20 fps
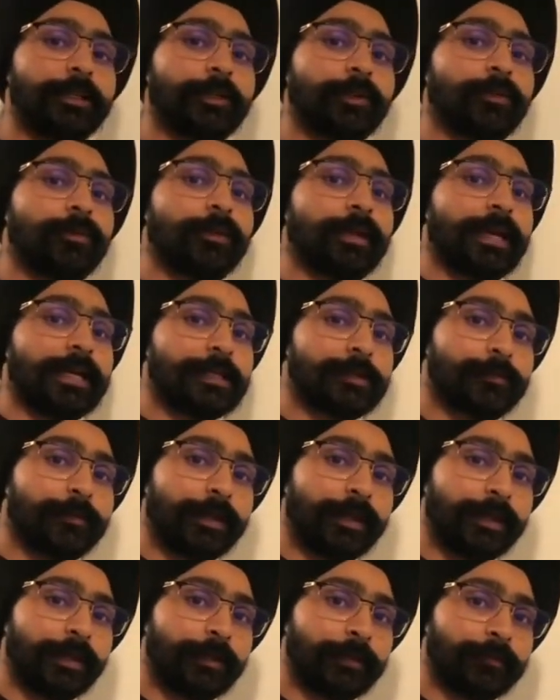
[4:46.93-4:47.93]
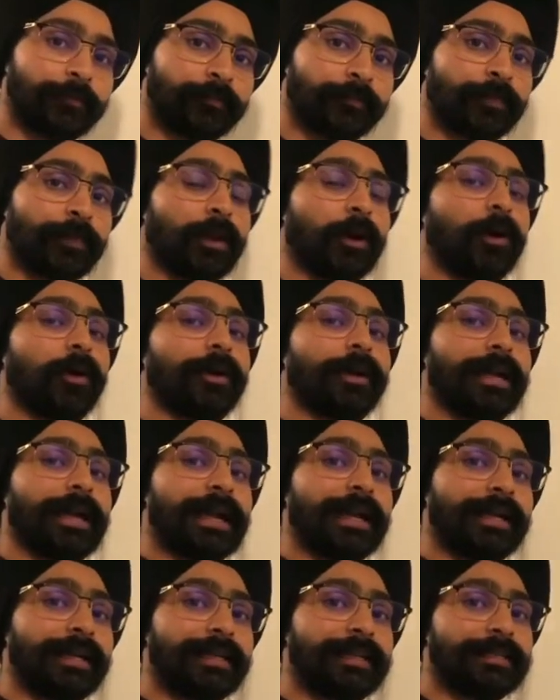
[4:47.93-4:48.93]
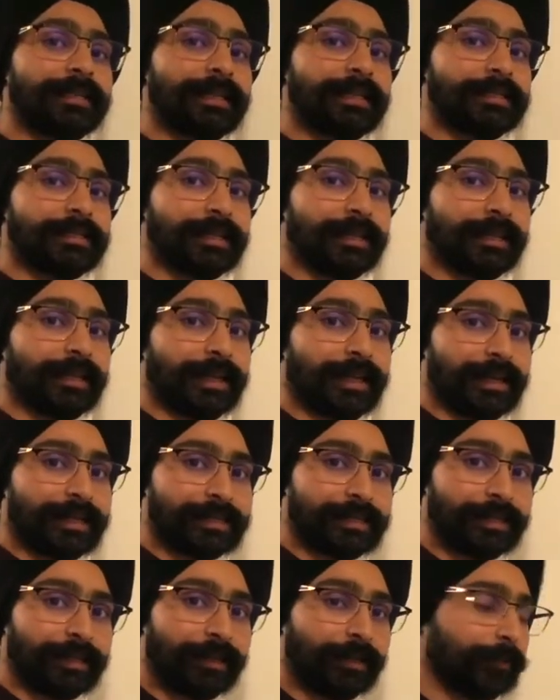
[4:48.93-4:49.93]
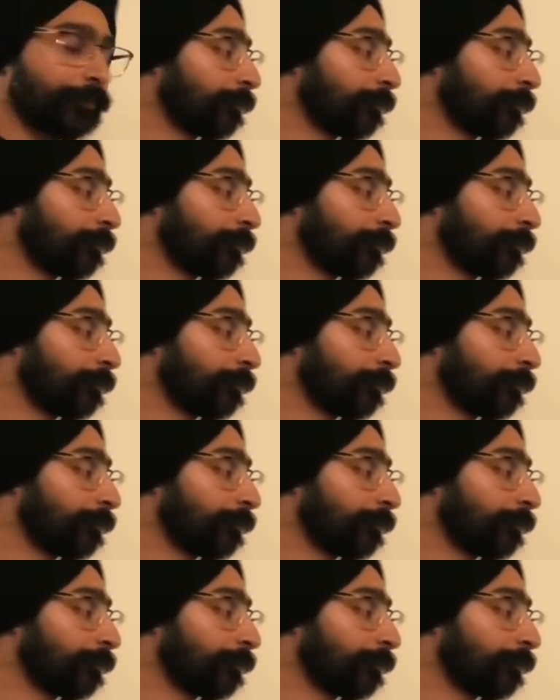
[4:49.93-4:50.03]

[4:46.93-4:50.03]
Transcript: to aspirin or anti-salicylic acid